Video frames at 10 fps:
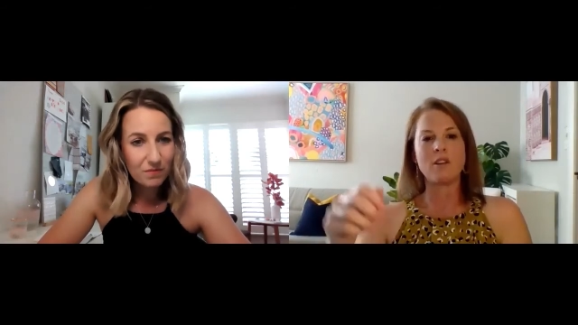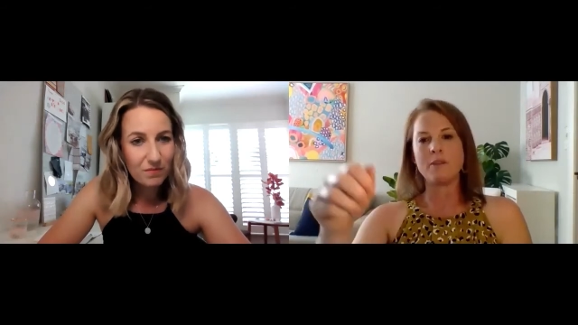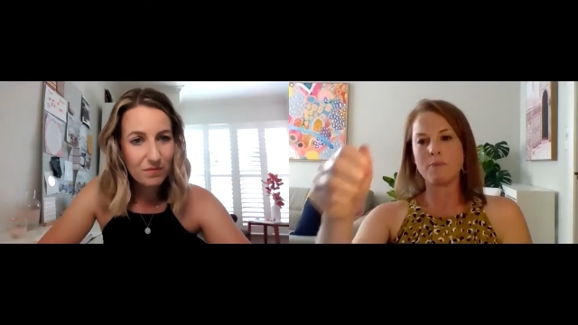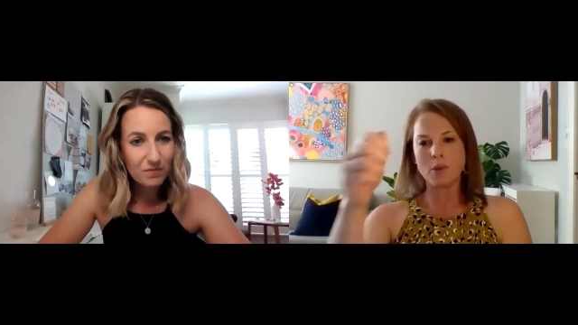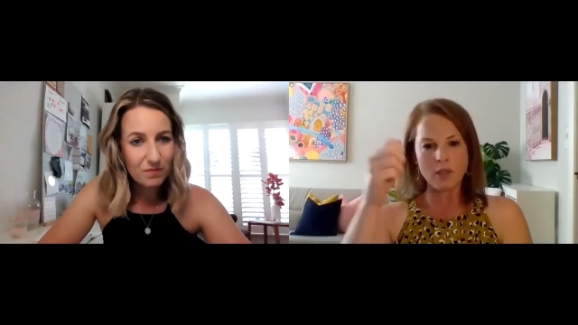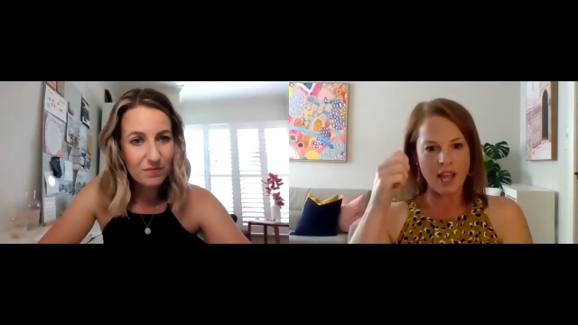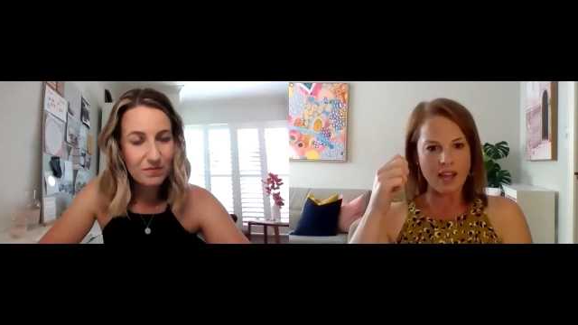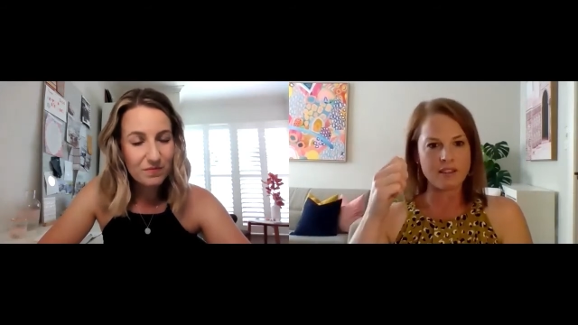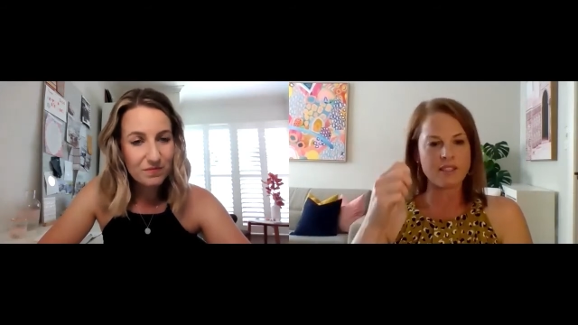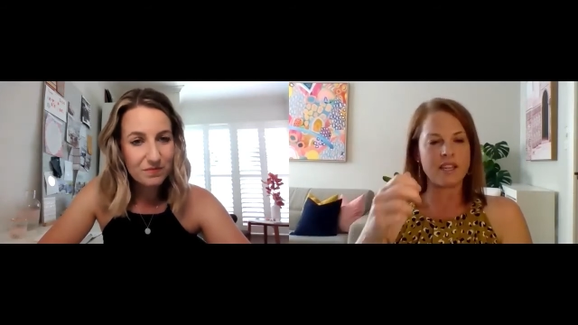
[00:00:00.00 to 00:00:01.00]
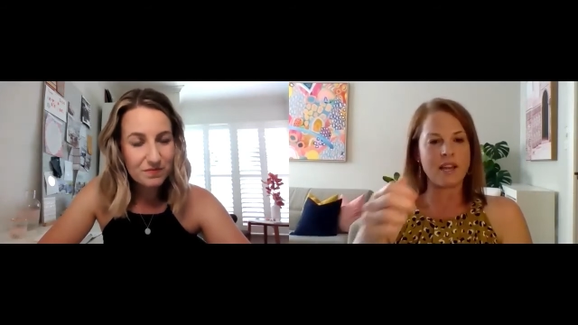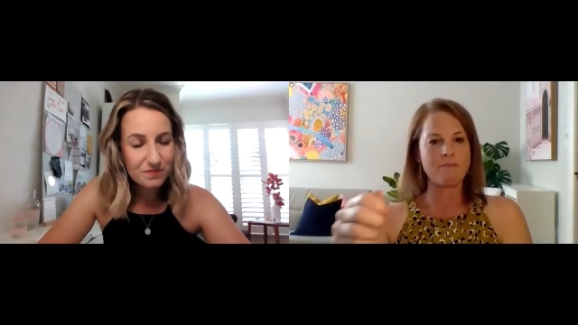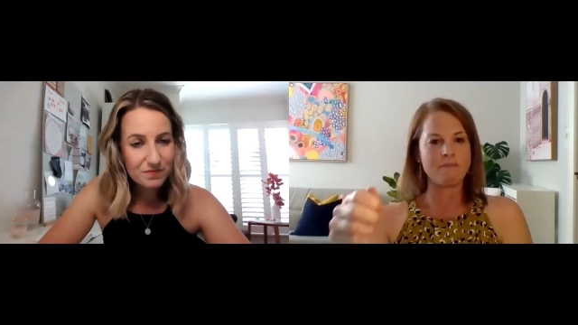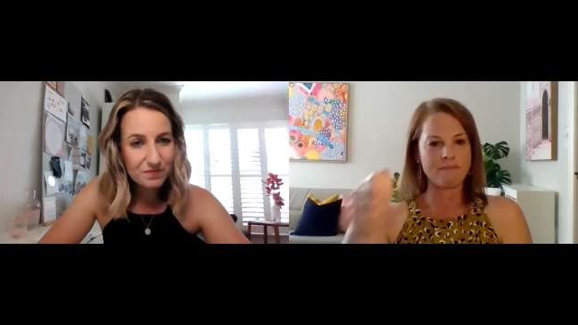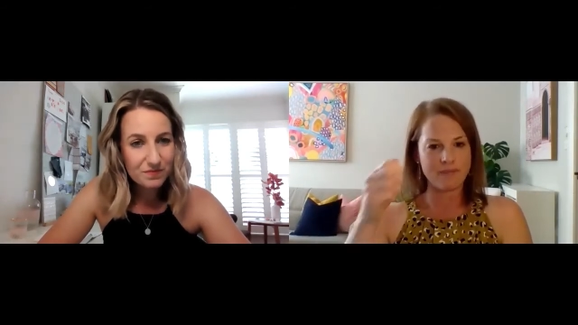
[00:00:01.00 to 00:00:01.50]
Speaker 1: and pull out
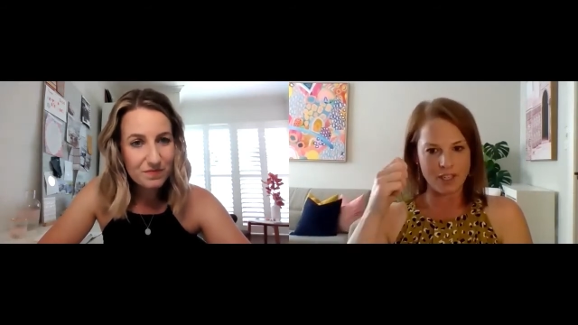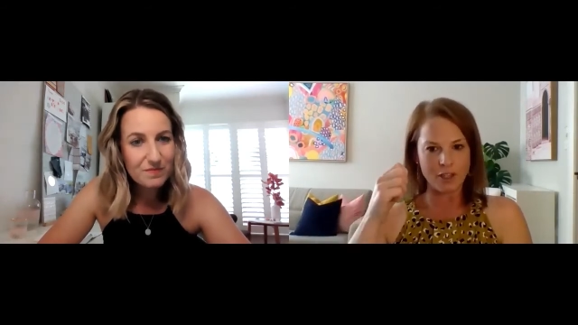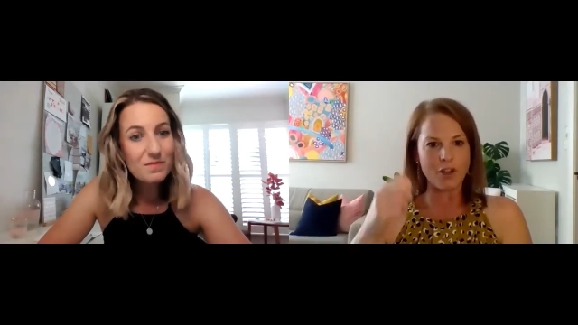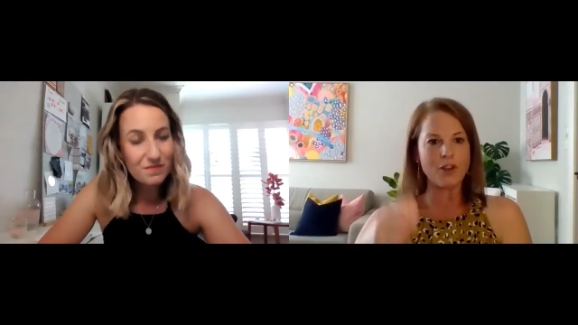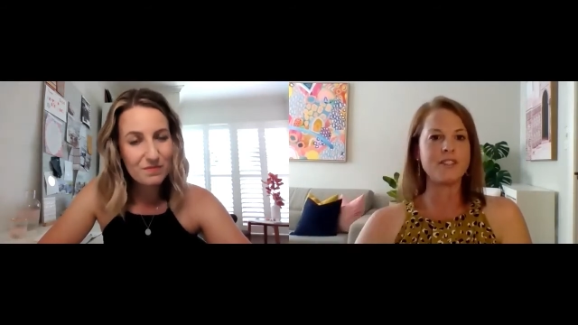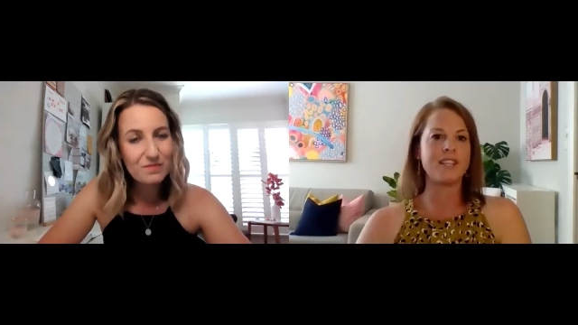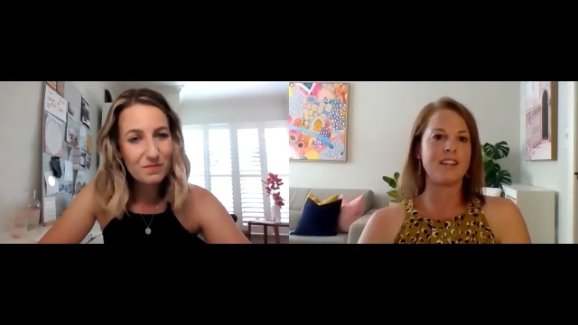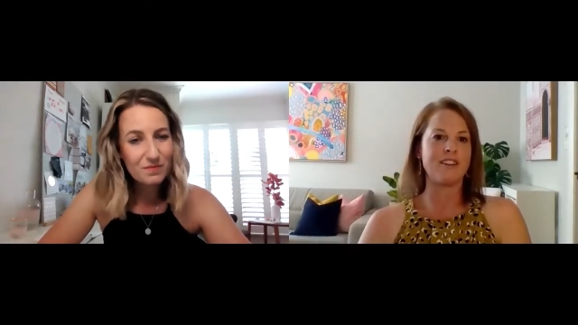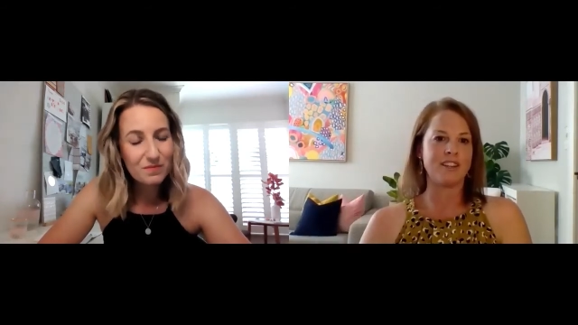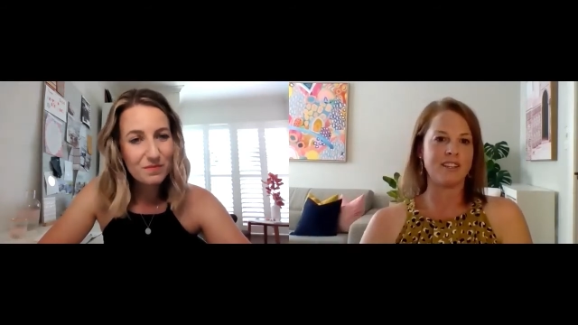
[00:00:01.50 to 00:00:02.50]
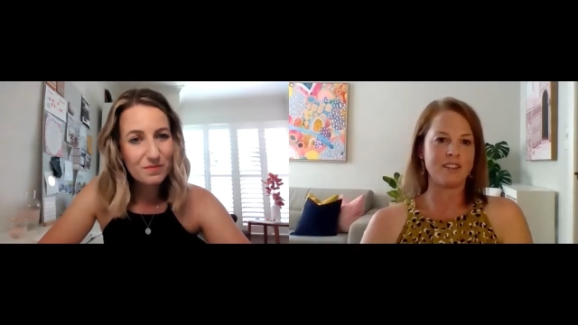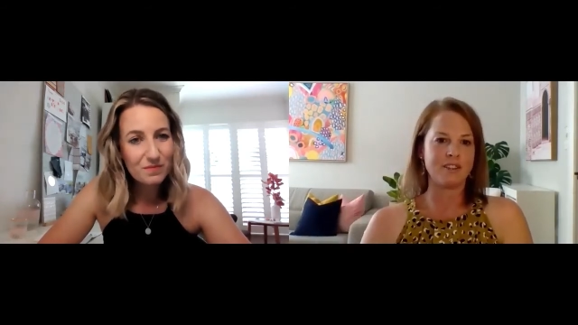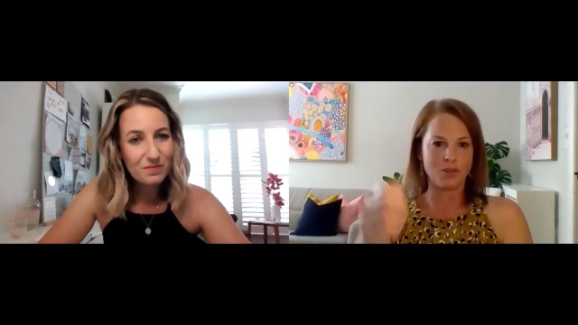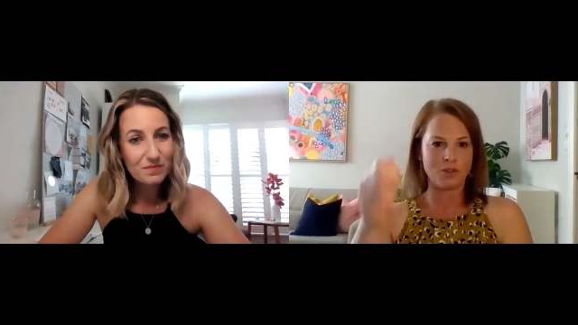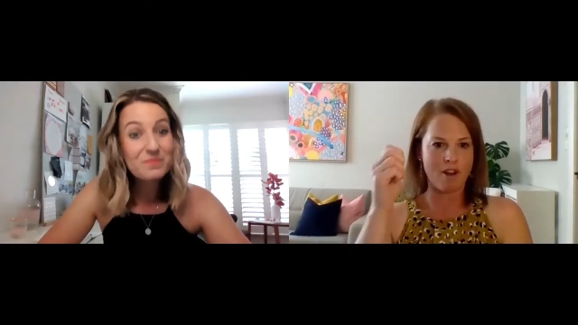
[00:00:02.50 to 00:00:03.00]
um, you know clothes area or
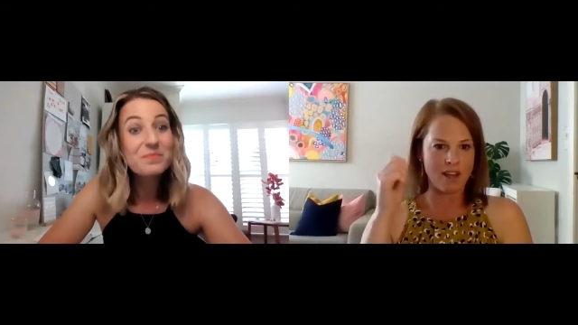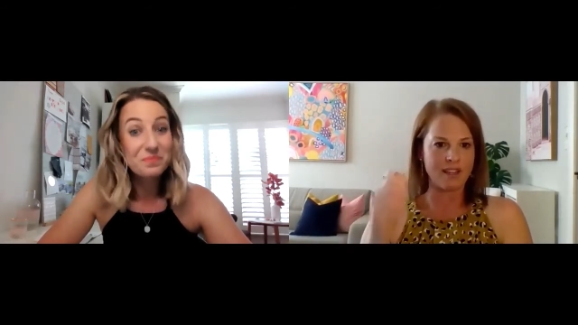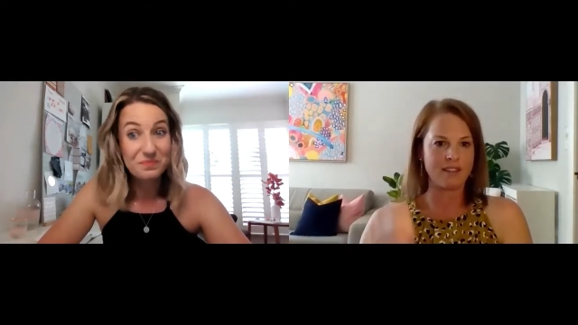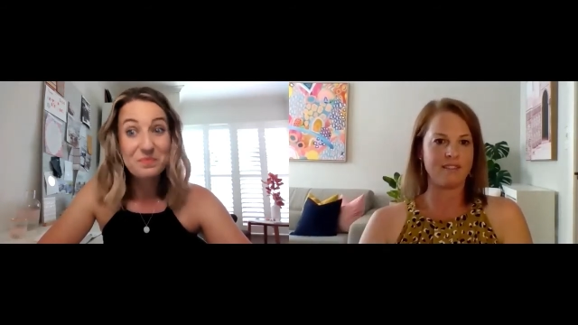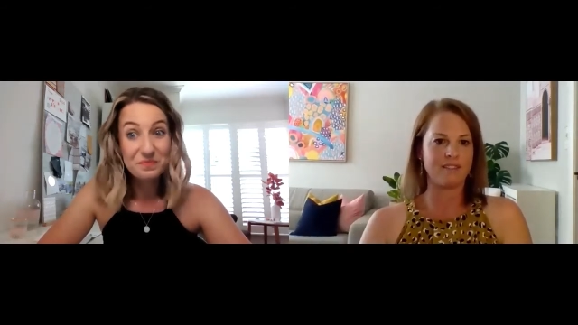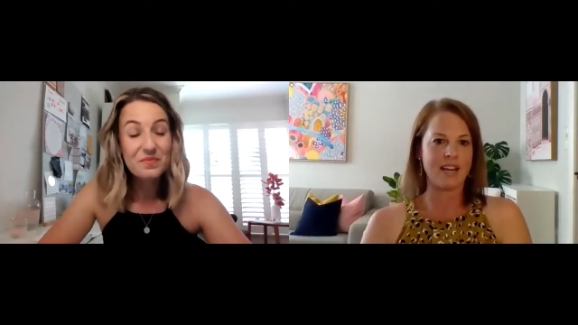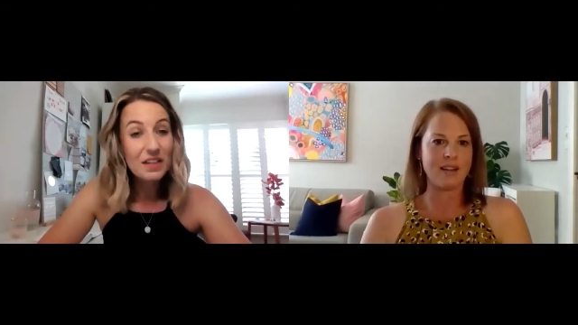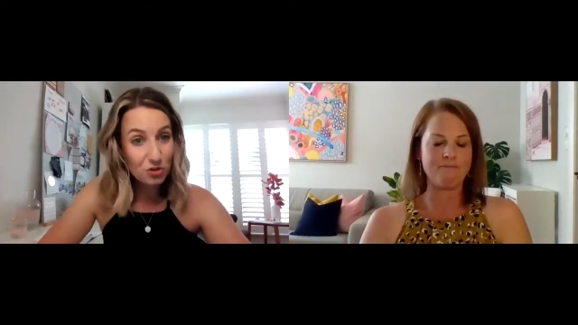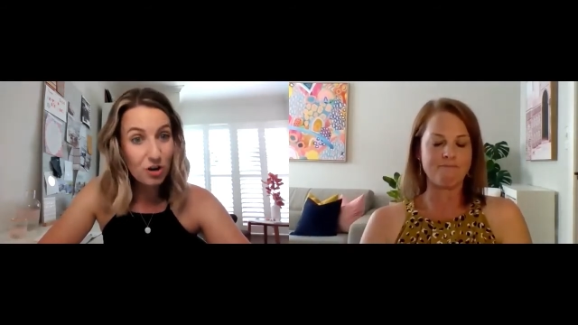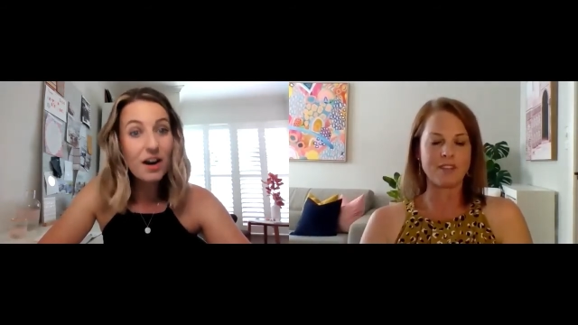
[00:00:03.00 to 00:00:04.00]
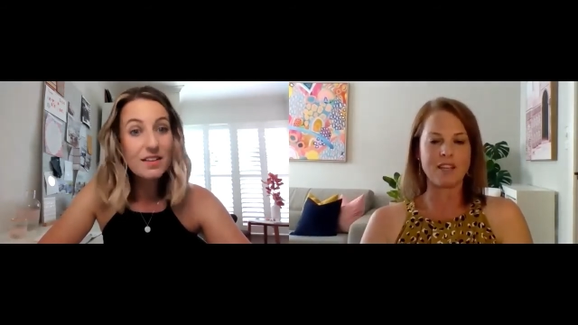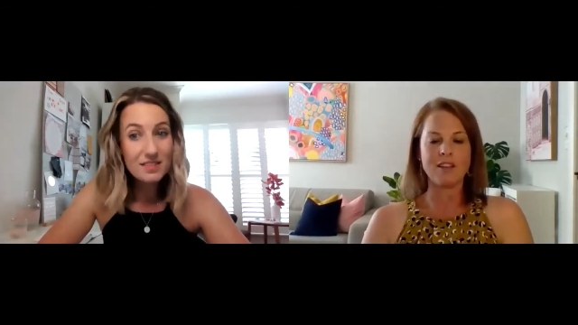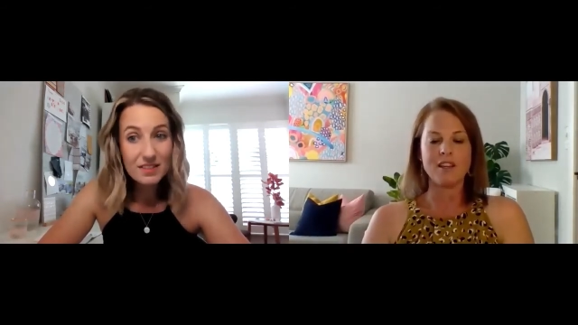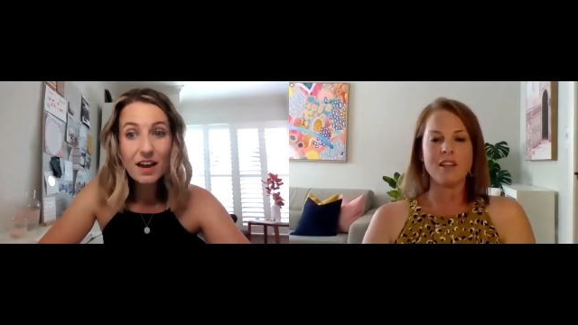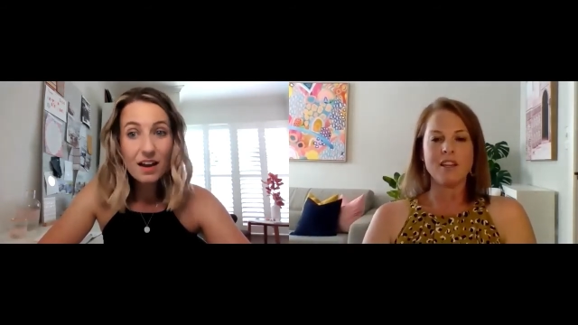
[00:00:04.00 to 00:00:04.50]
dryer um, Dries,
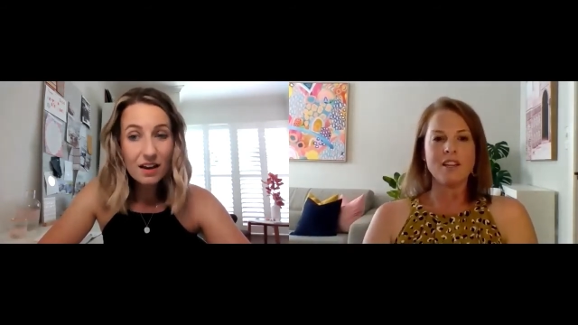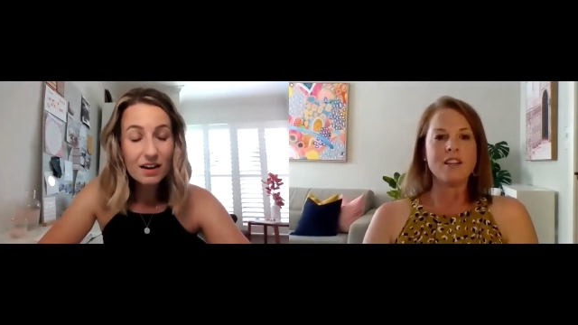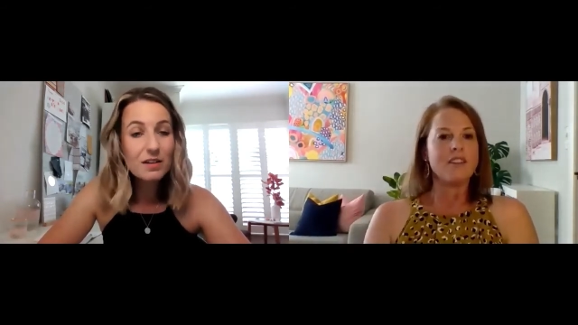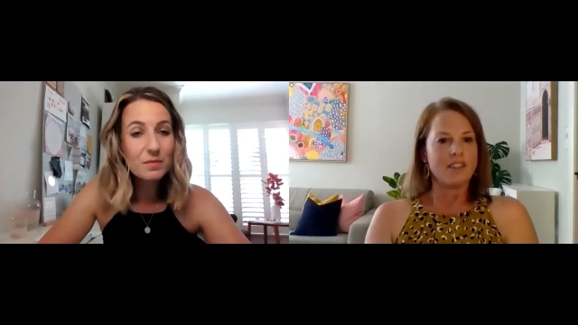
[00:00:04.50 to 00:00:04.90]
yeah